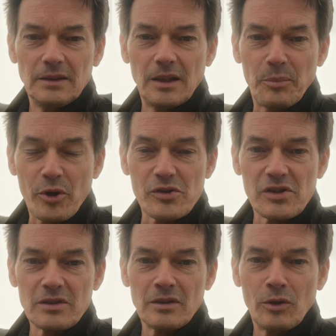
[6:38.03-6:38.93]
a
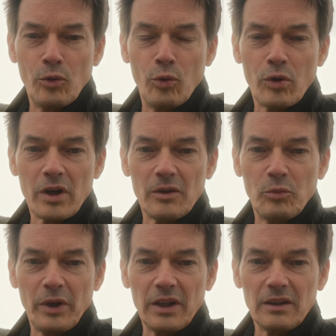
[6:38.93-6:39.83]
person, or
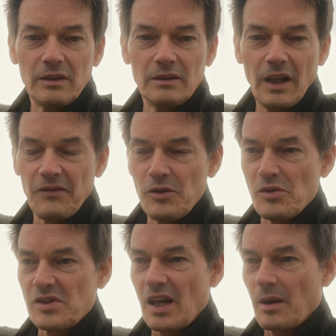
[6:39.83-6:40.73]
if
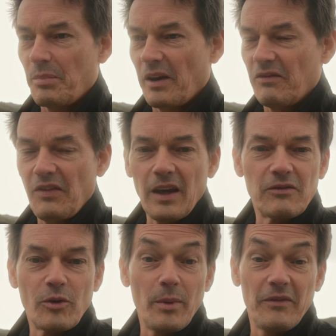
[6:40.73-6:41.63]
you set up a fake
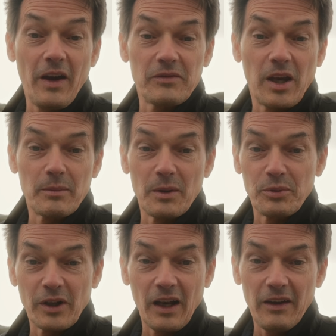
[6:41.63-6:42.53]
4x5 camera,
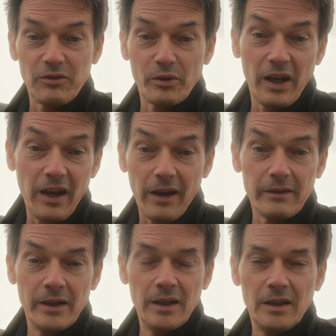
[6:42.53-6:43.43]
put an iPhone in it,
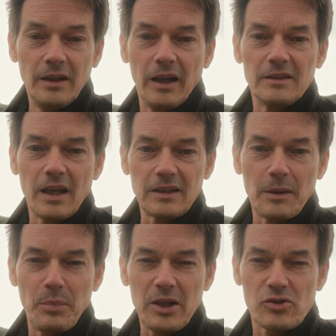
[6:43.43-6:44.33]
and take
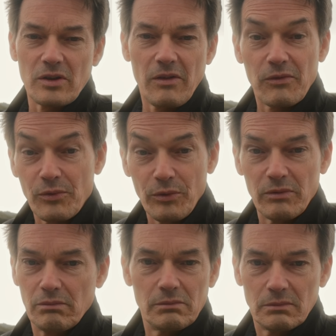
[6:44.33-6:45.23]
that picture
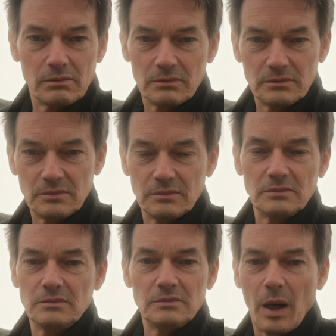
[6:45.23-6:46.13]
through
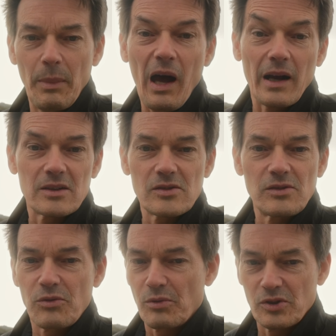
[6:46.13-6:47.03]
a
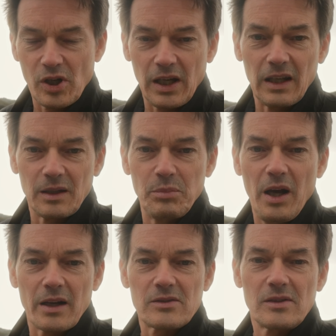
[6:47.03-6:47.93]
box, through a gigantic
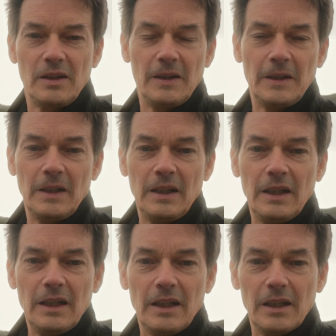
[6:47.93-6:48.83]
box.
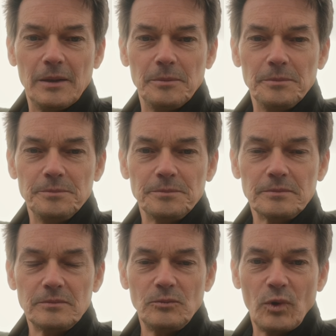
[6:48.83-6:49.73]
You're
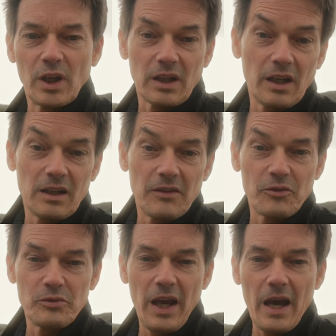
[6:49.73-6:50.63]
going to get a
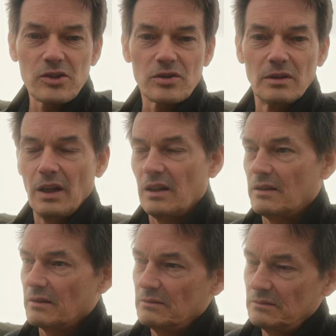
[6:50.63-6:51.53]
different reaction,
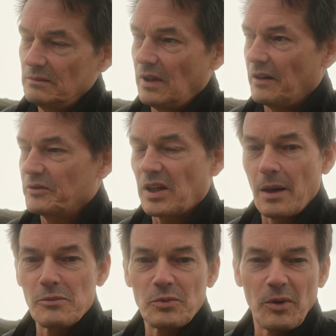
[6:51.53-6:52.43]
and
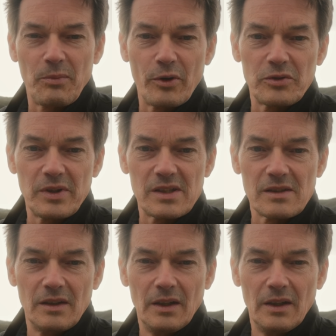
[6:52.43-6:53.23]
oftentimes with portraits,